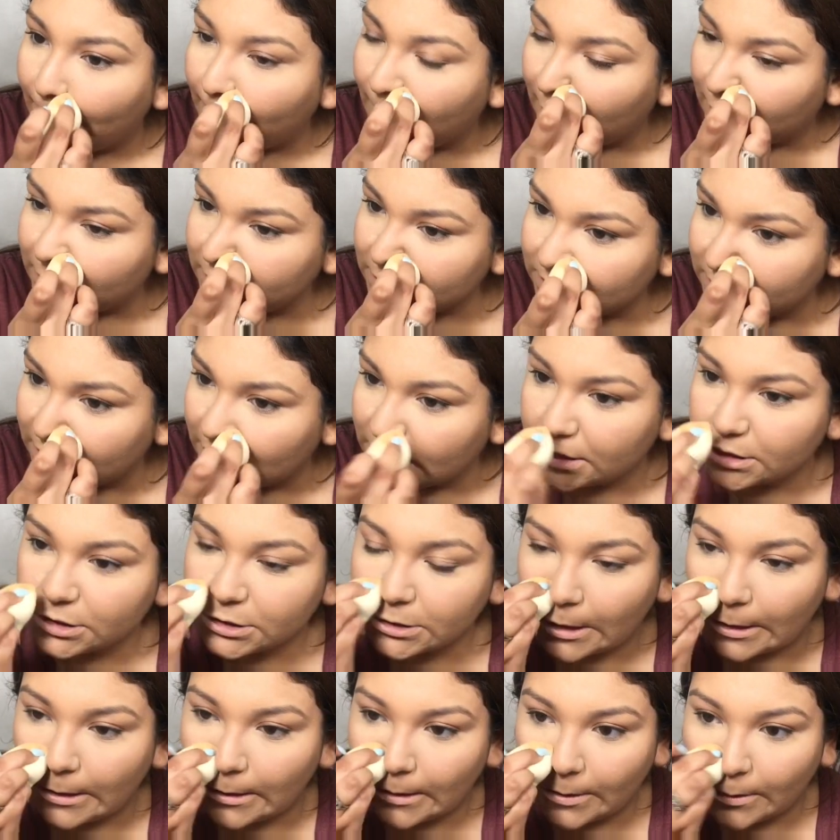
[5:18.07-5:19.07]

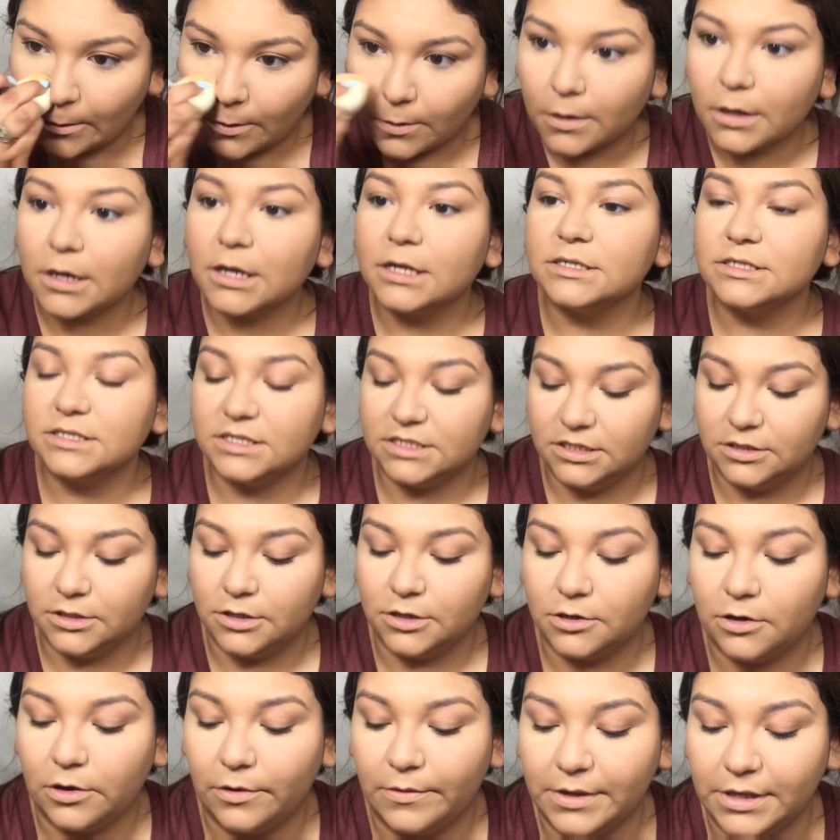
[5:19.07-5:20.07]
foundation or
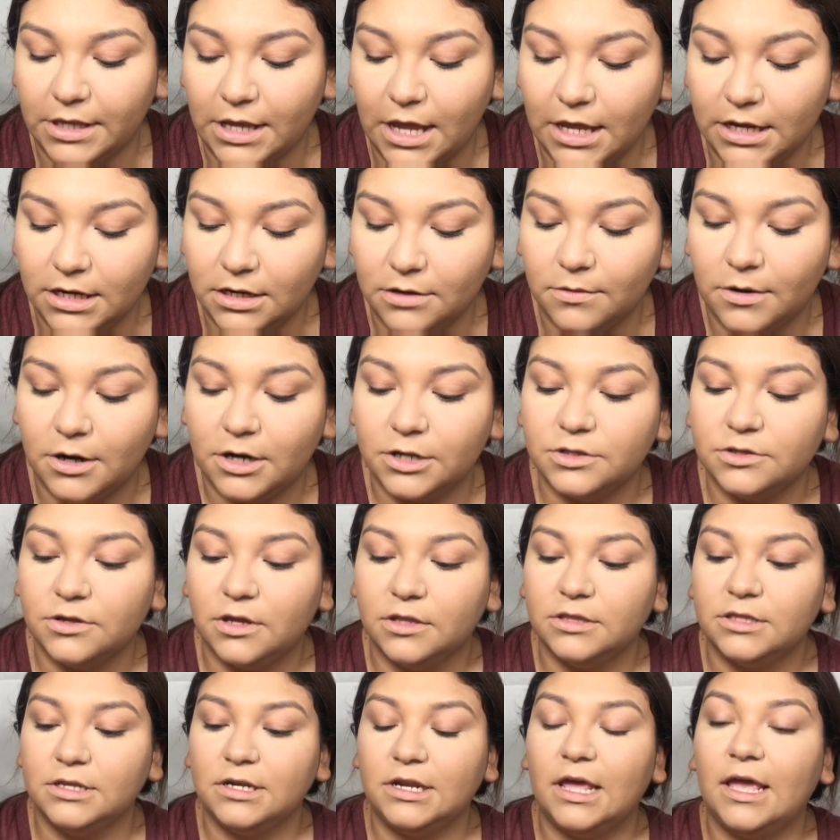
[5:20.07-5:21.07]
consider going anywhere
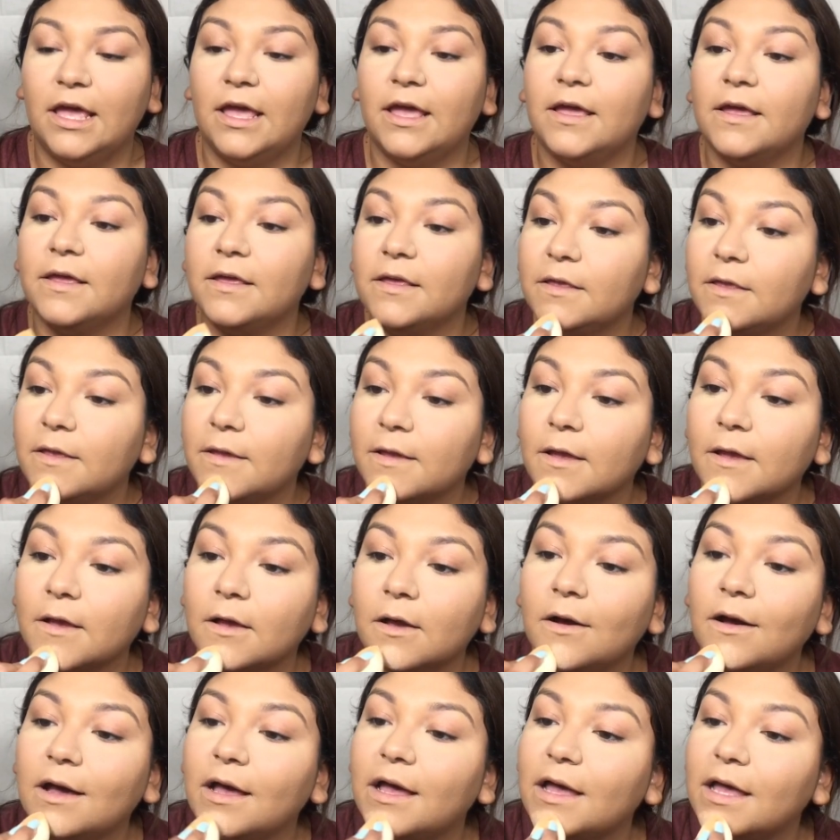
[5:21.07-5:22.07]
throughout the day, you can
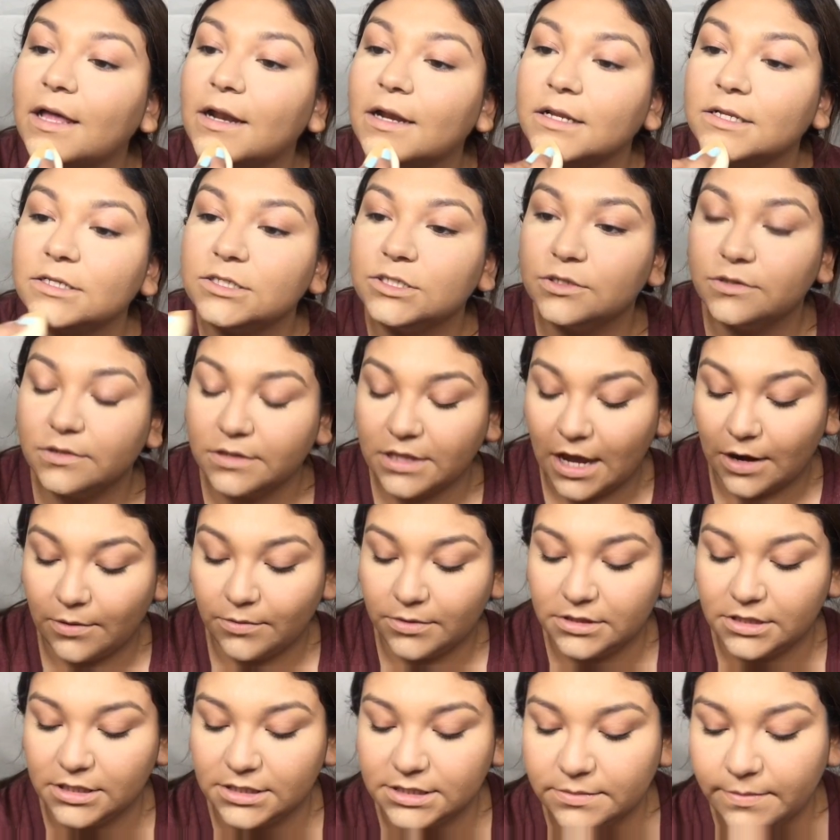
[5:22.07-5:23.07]
go ahead and do that
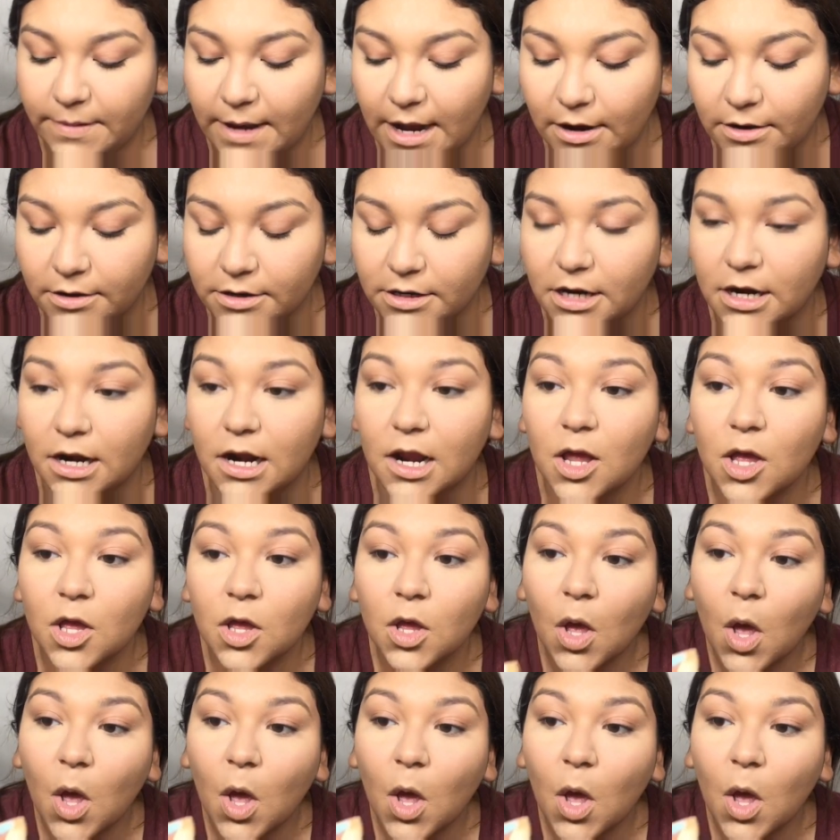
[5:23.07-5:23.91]
with this powder.